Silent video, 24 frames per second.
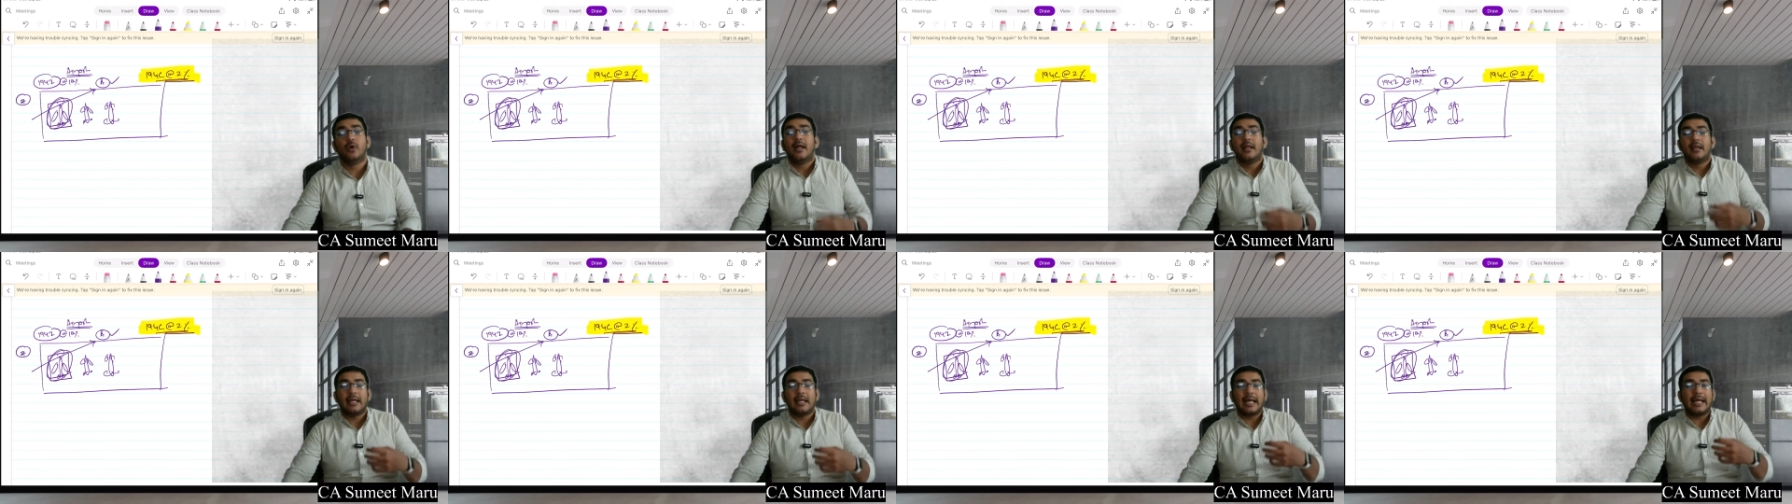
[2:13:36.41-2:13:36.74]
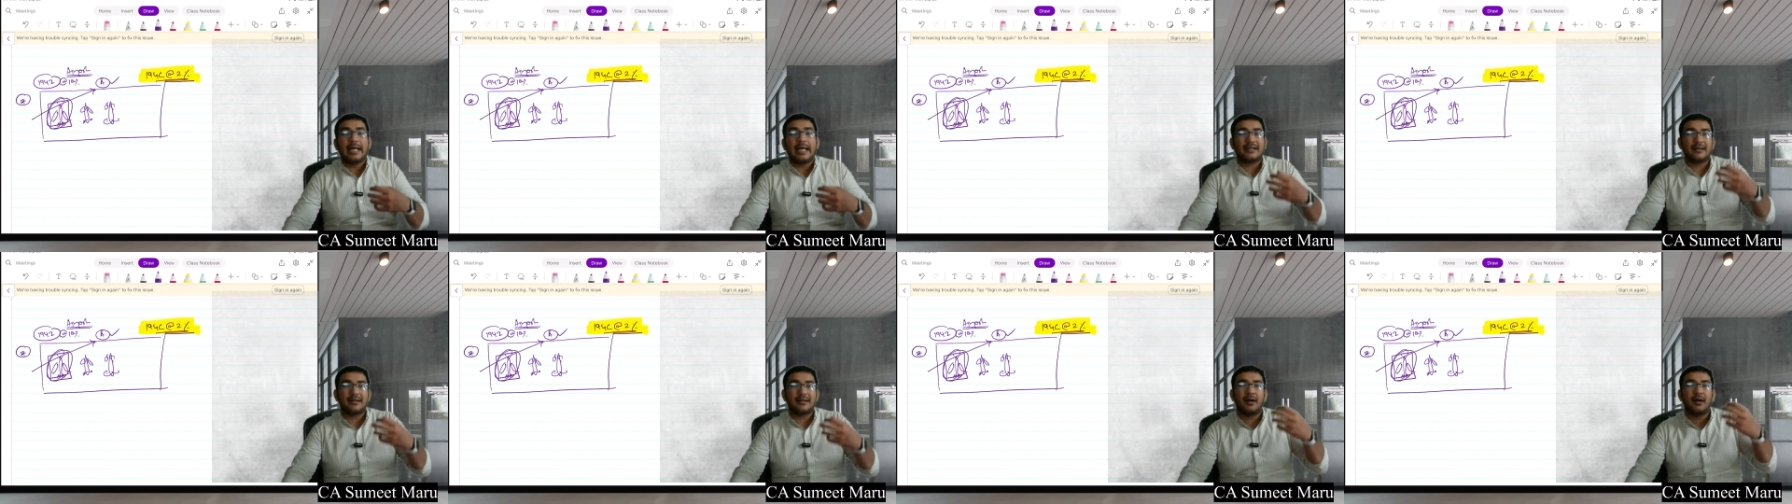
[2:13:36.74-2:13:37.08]

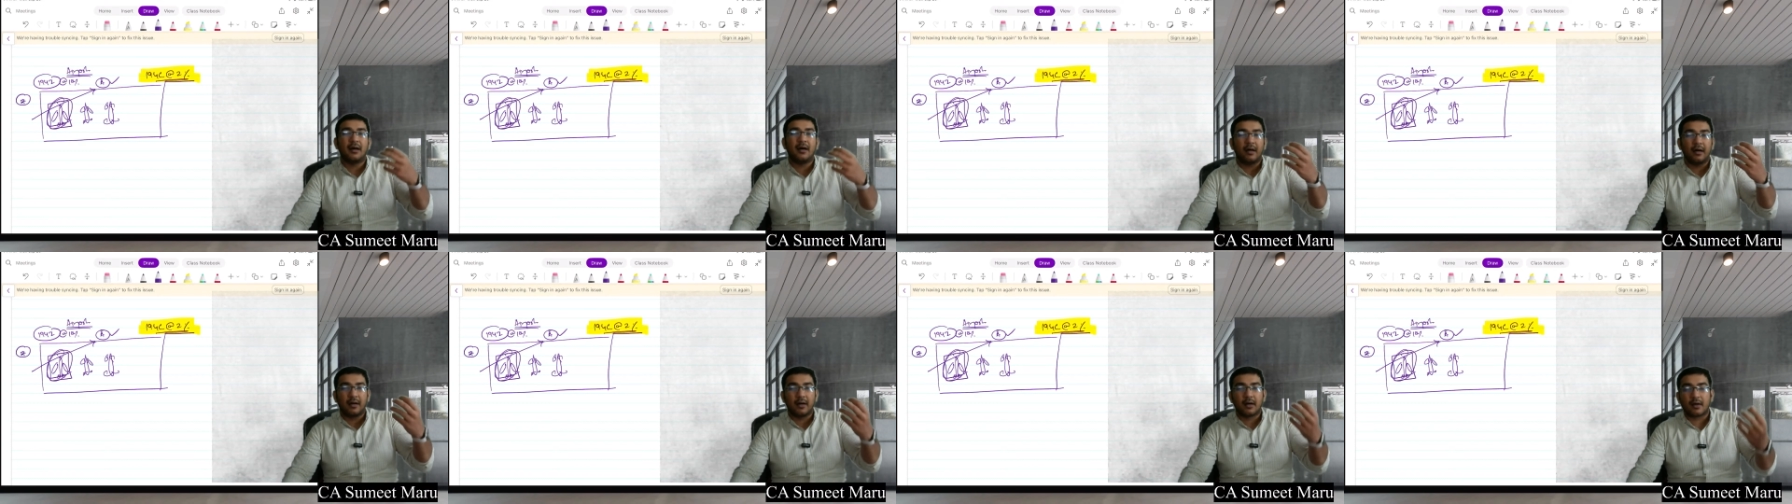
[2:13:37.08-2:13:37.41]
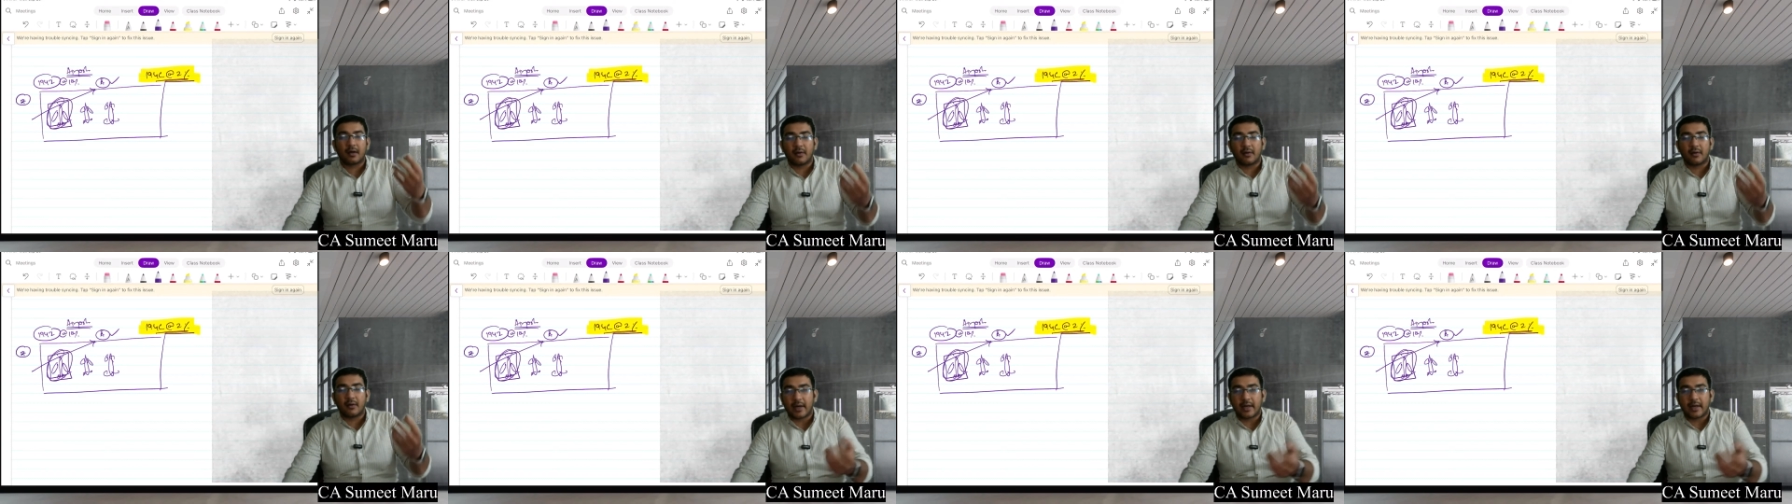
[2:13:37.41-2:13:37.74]
like
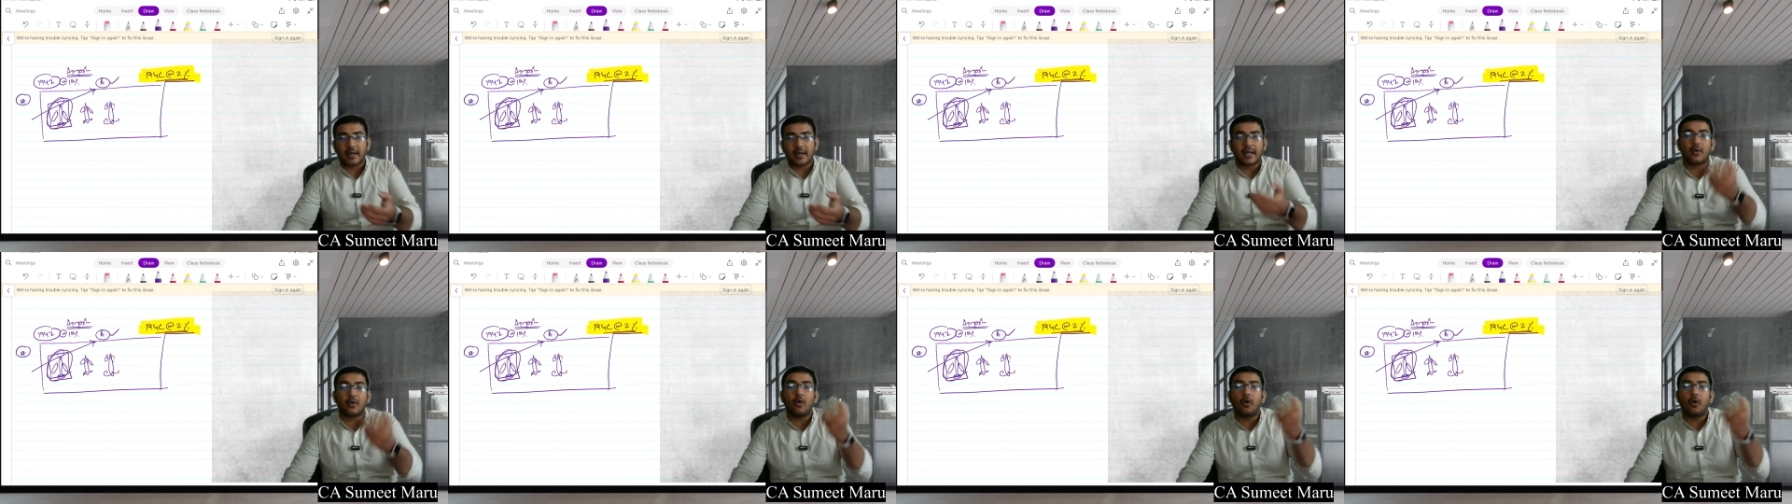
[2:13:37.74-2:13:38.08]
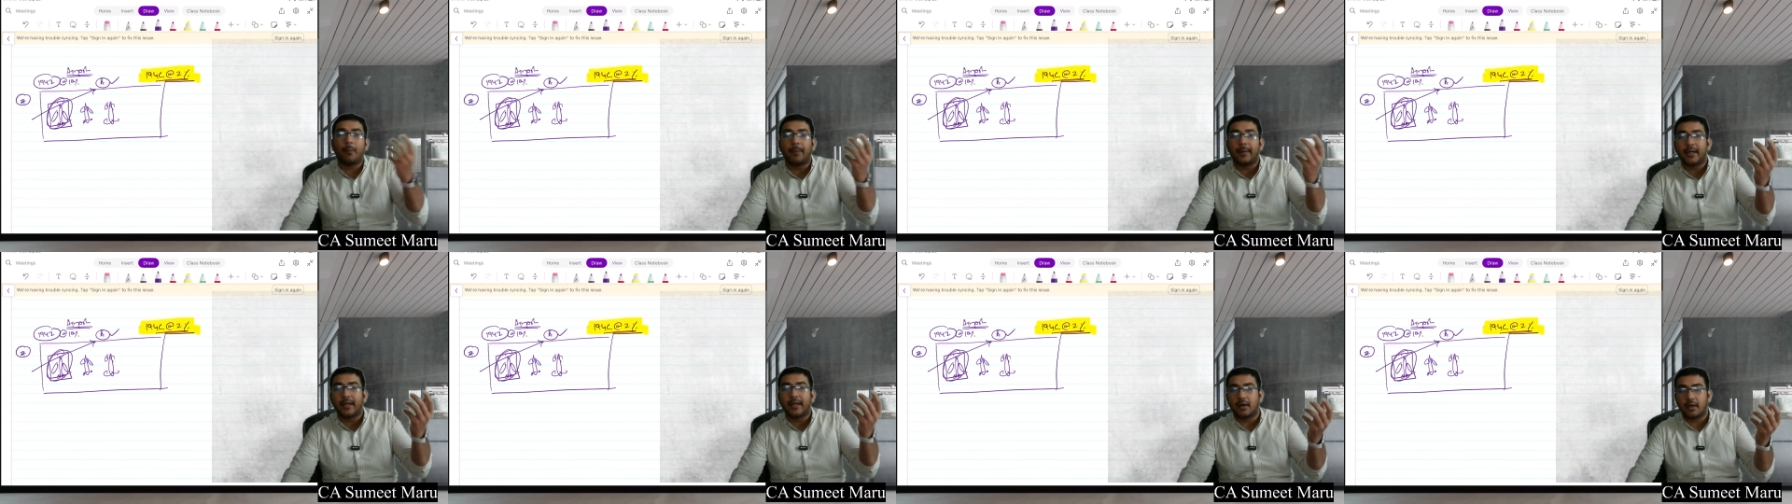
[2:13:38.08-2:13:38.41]

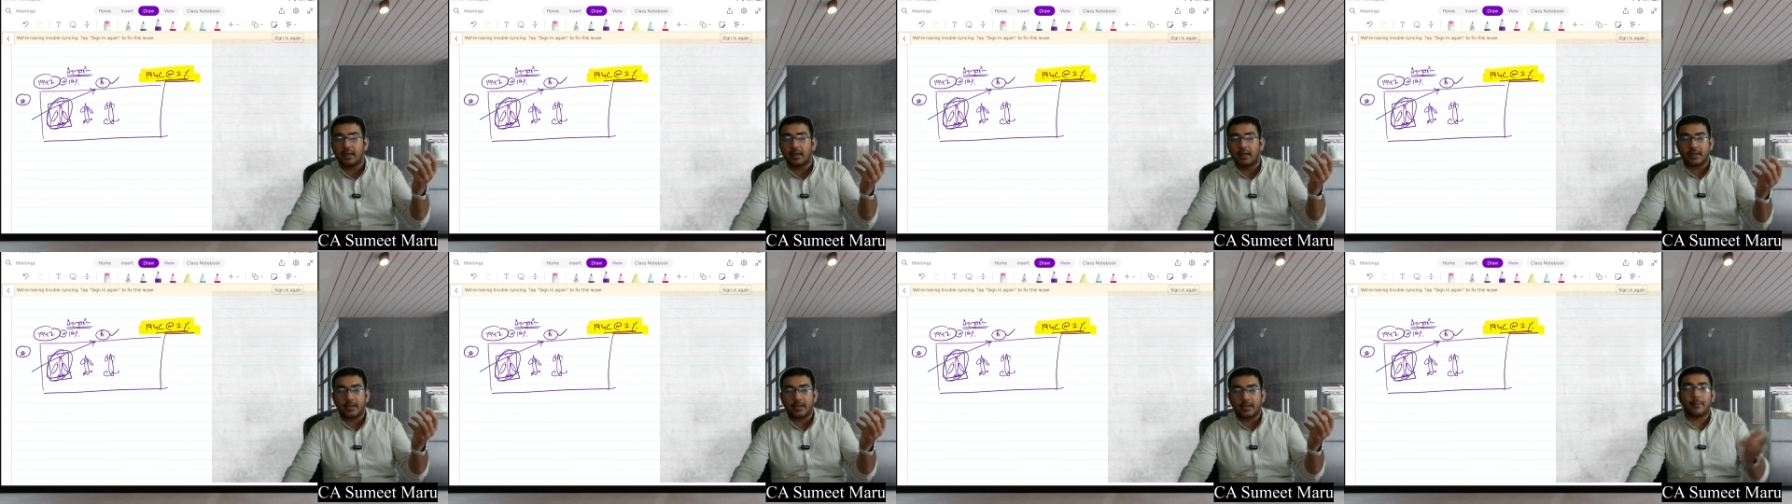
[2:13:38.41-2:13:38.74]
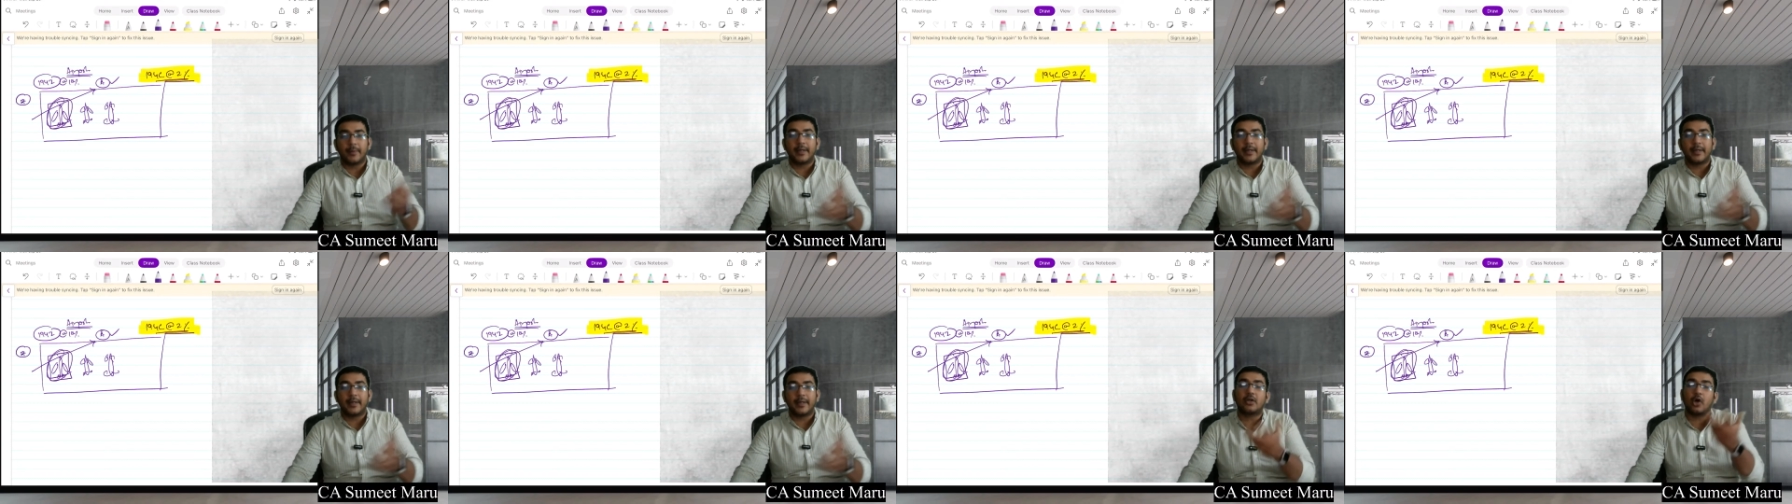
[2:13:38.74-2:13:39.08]

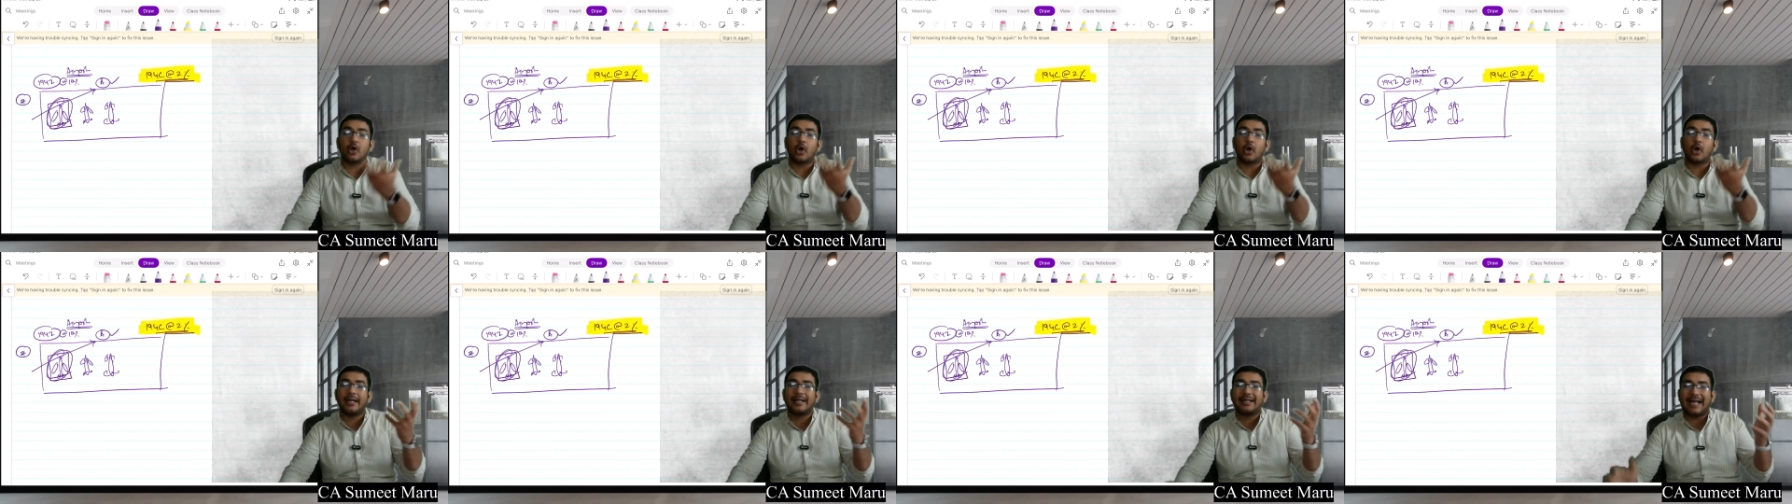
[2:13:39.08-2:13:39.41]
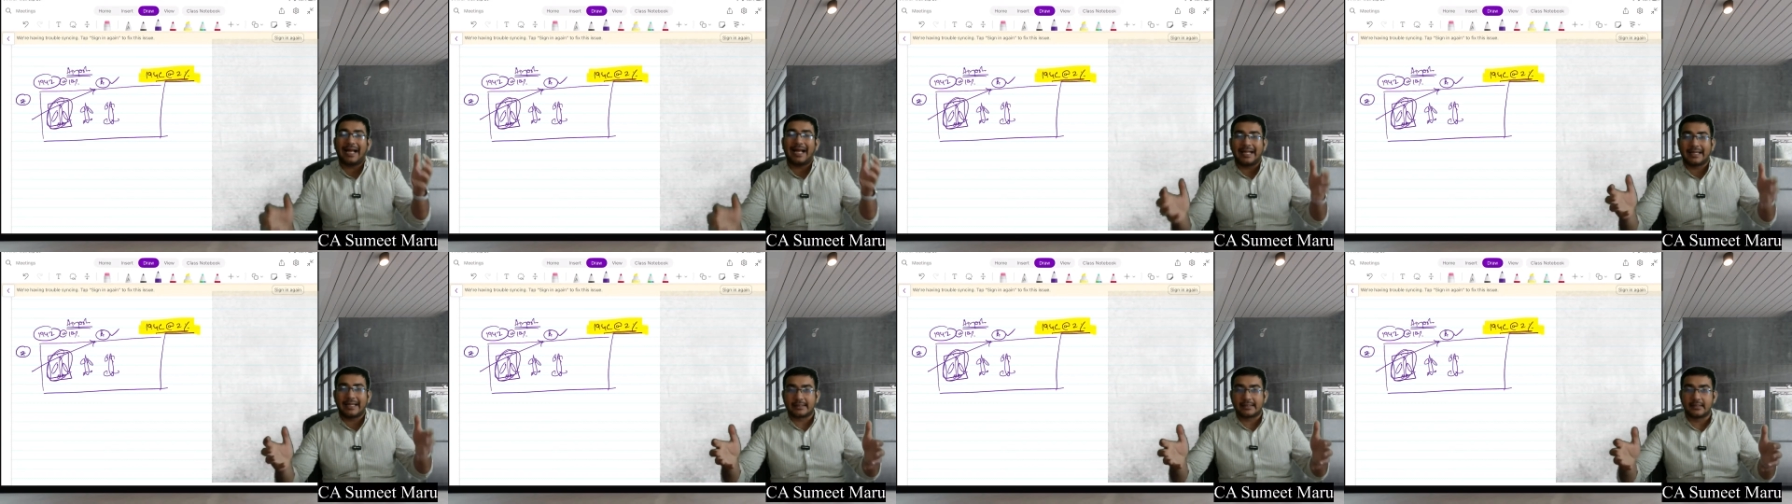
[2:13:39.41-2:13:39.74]
opening the toilet
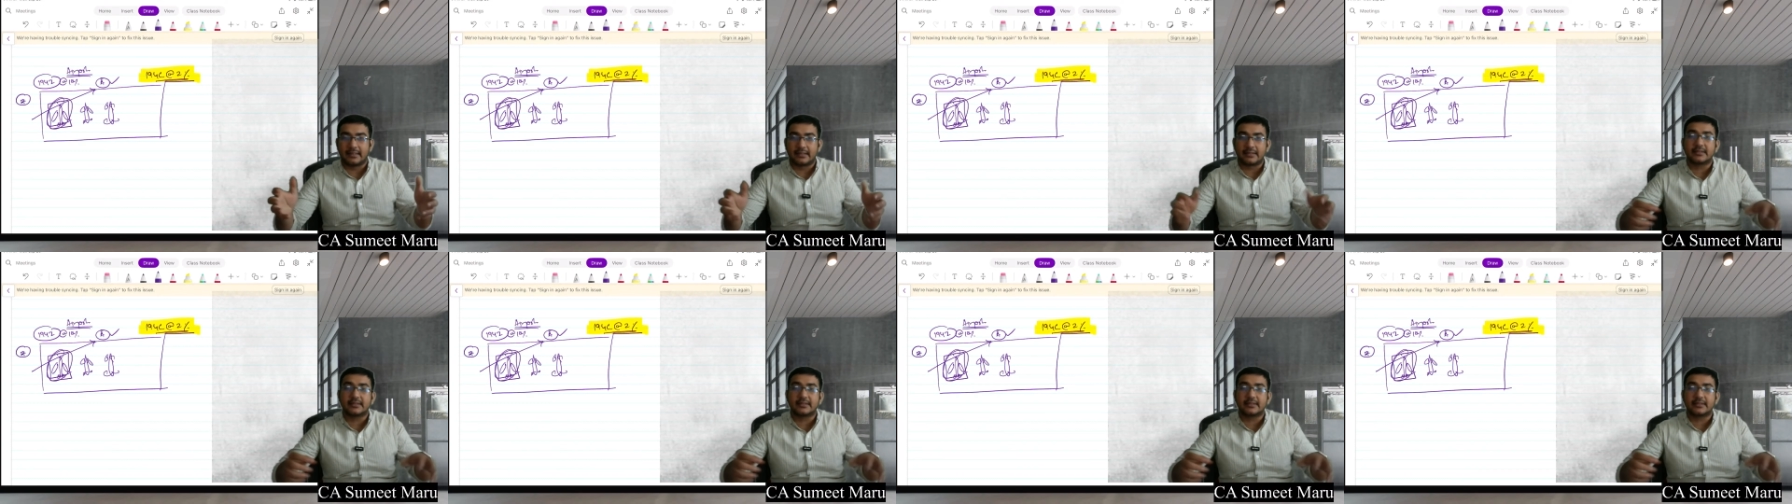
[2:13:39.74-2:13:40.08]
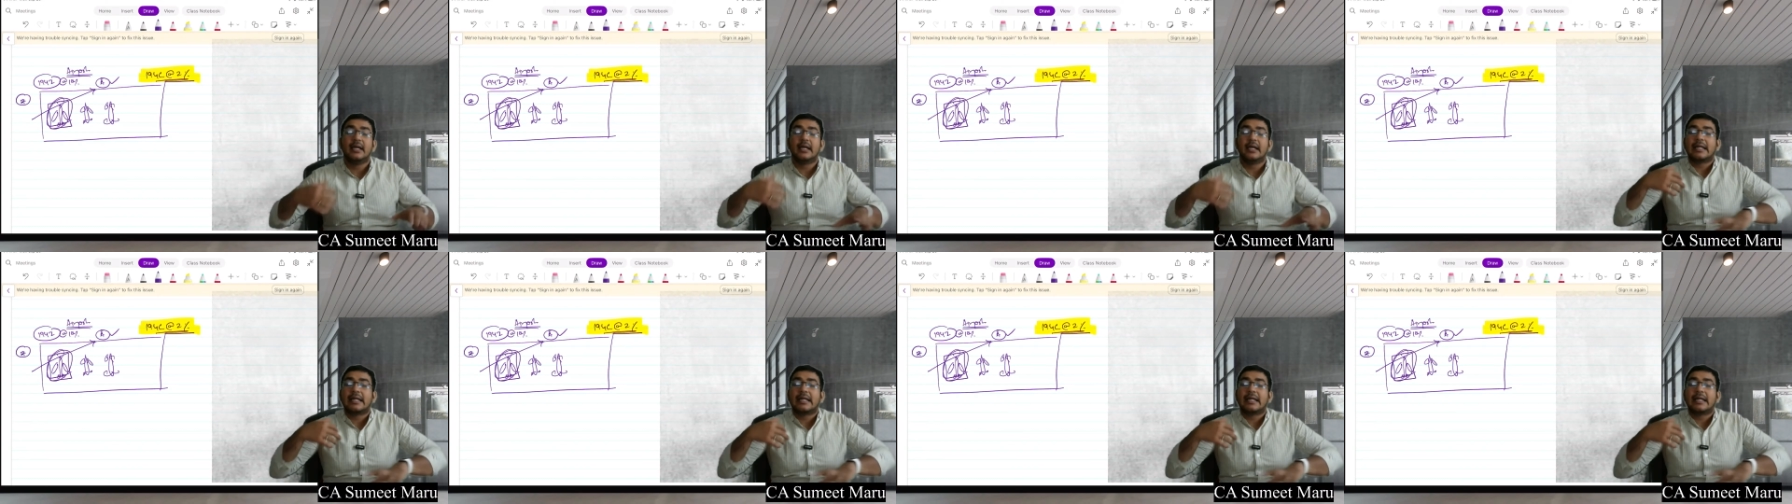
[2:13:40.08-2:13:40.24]
tankers,